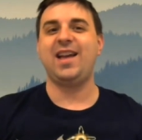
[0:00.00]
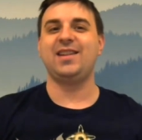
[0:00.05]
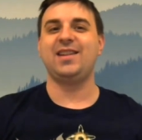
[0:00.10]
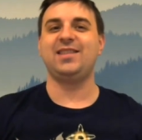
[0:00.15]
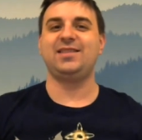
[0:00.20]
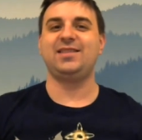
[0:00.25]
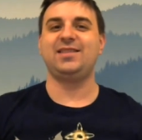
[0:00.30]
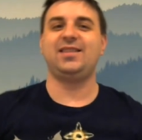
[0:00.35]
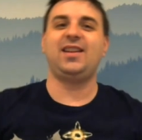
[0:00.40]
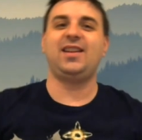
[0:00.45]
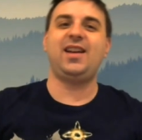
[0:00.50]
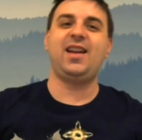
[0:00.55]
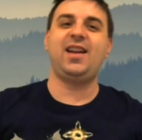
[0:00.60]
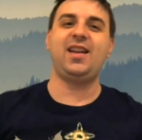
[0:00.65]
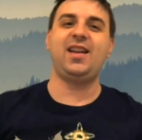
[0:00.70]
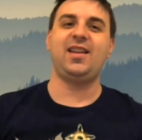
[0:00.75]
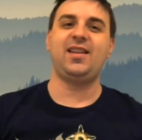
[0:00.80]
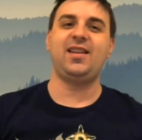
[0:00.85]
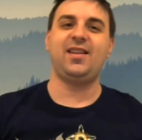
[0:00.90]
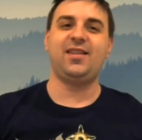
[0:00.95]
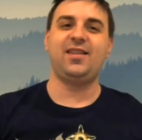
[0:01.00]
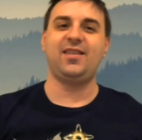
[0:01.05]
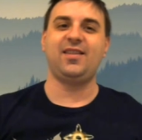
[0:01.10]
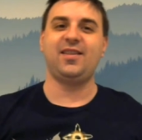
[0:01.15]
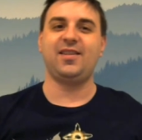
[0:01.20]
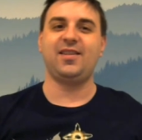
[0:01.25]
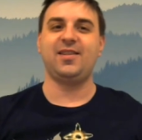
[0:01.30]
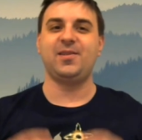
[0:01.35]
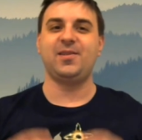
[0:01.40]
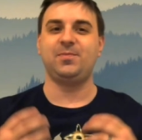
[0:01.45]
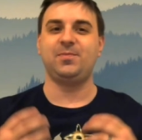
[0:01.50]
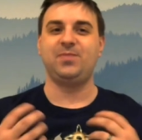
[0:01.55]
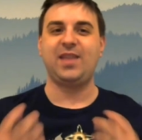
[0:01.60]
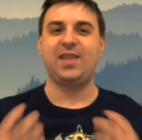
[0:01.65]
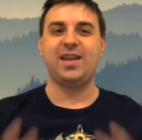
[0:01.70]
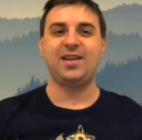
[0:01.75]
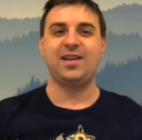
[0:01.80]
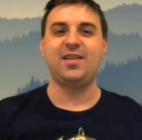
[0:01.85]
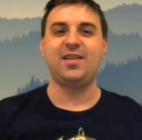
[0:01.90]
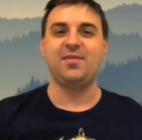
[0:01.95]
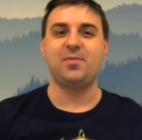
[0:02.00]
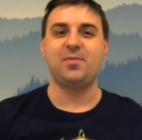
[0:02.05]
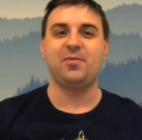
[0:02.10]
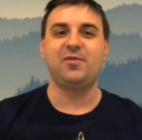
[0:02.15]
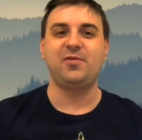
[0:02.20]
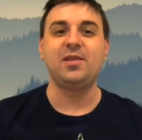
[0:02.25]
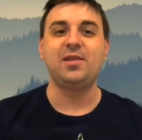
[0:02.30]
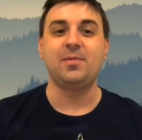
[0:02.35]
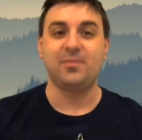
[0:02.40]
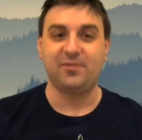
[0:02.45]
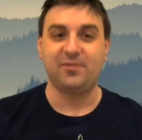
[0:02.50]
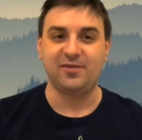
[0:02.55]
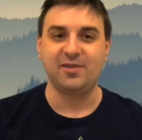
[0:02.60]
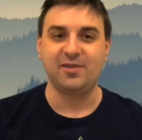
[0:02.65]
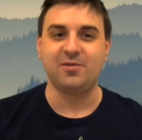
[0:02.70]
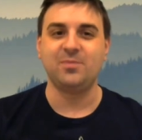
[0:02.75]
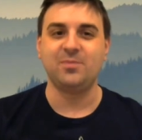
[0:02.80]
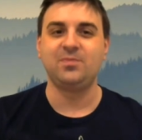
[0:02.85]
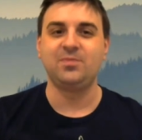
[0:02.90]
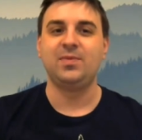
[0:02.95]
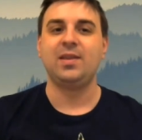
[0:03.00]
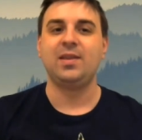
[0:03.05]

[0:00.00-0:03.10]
and a um, and a Venom film.